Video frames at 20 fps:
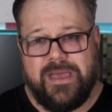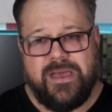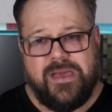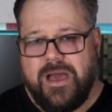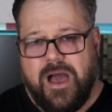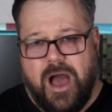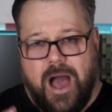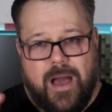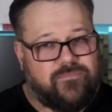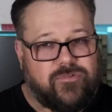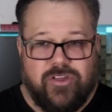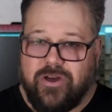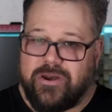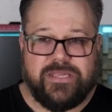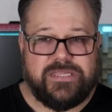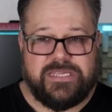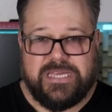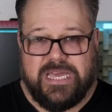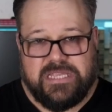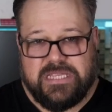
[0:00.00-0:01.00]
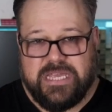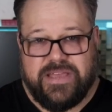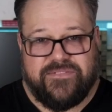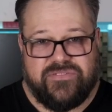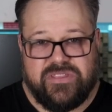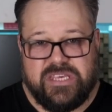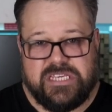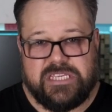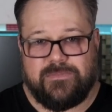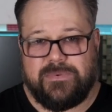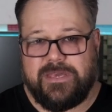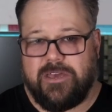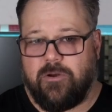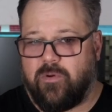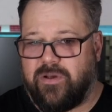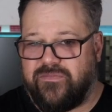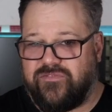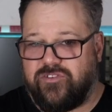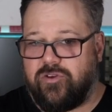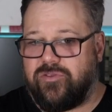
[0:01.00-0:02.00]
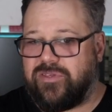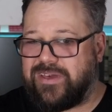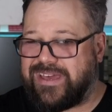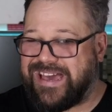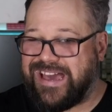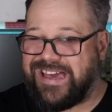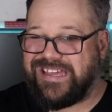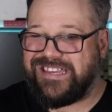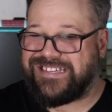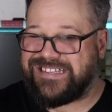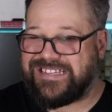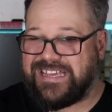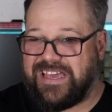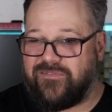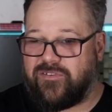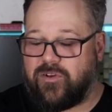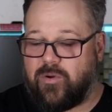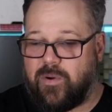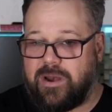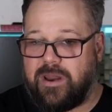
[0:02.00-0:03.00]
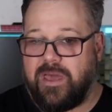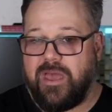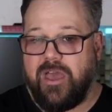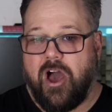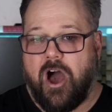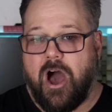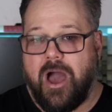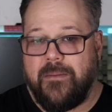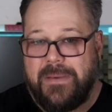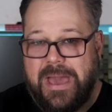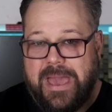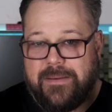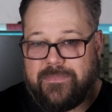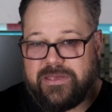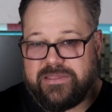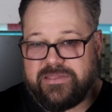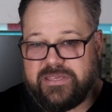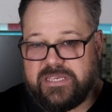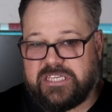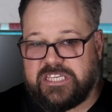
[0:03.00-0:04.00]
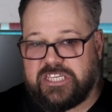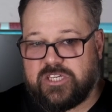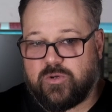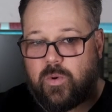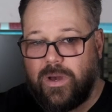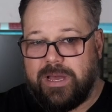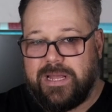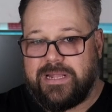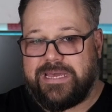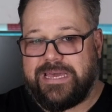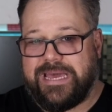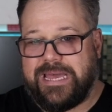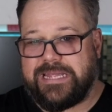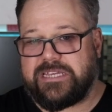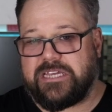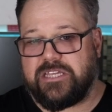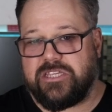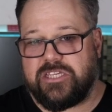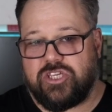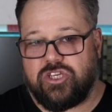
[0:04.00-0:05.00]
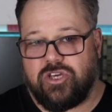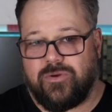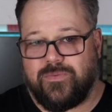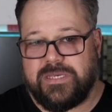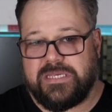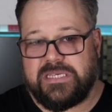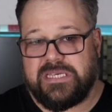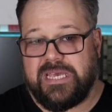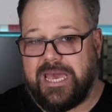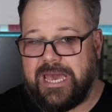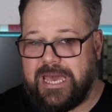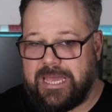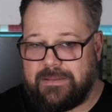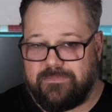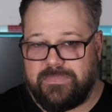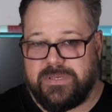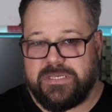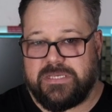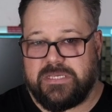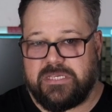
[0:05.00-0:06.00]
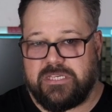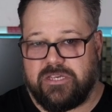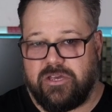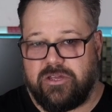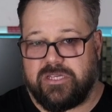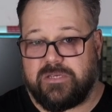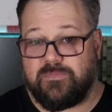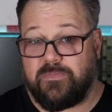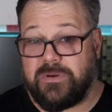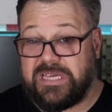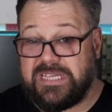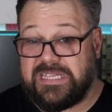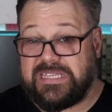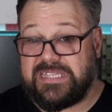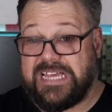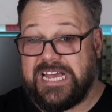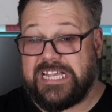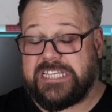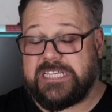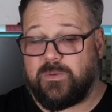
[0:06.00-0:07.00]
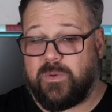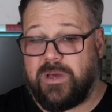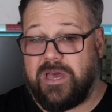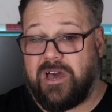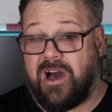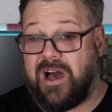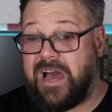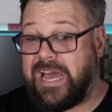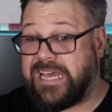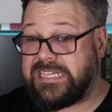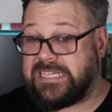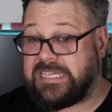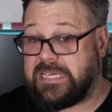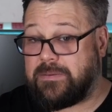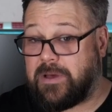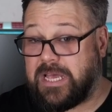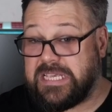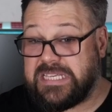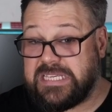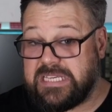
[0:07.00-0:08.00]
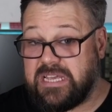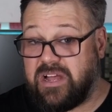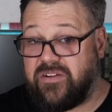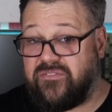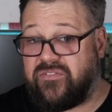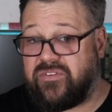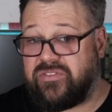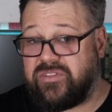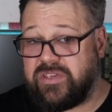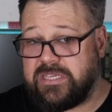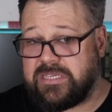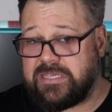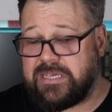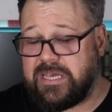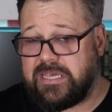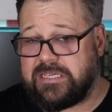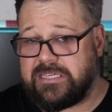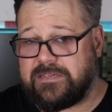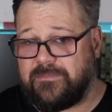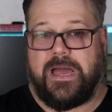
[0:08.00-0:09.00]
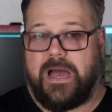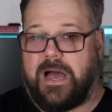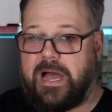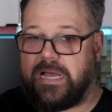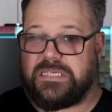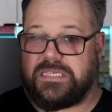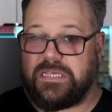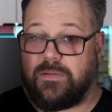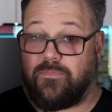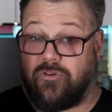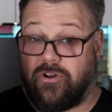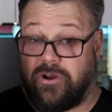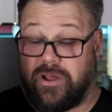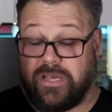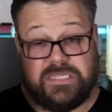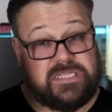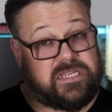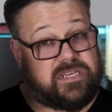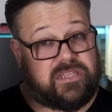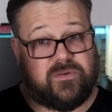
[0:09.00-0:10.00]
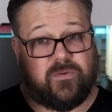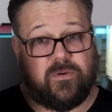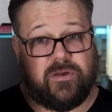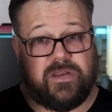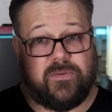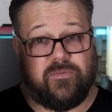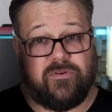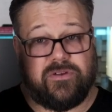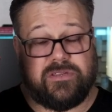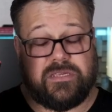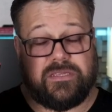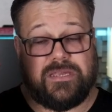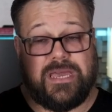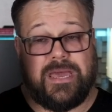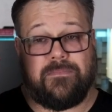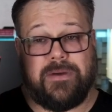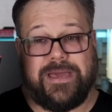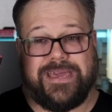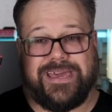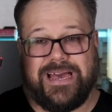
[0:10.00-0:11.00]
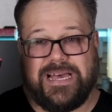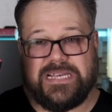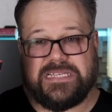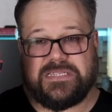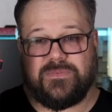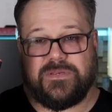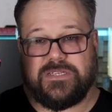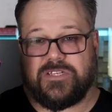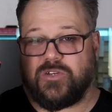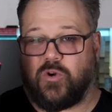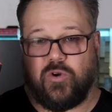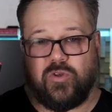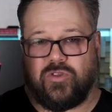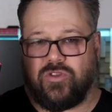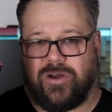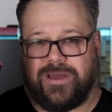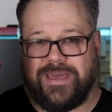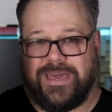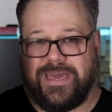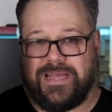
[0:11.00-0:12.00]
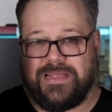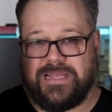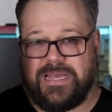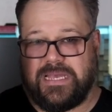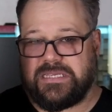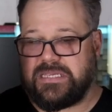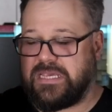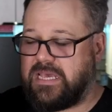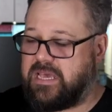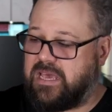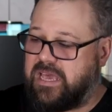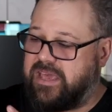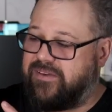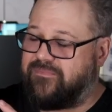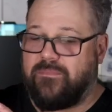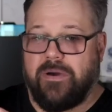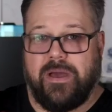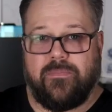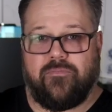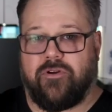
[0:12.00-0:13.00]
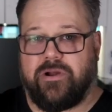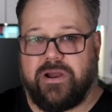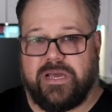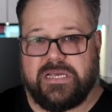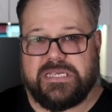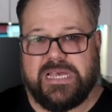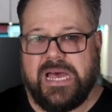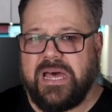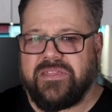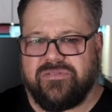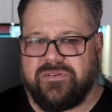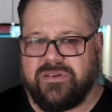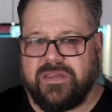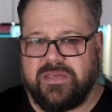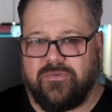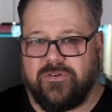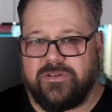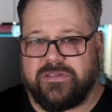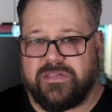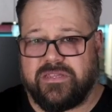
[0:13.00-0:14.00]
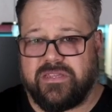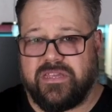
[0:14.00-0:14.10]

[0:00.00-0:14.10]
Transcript: I'm not intending for this to be a review that caters to everyone. I'm aiming this squarely at consumers and business owners because that's where I see myself these days. I sell products that are 3D printed, and my customers could not care less if my products are 3D printed.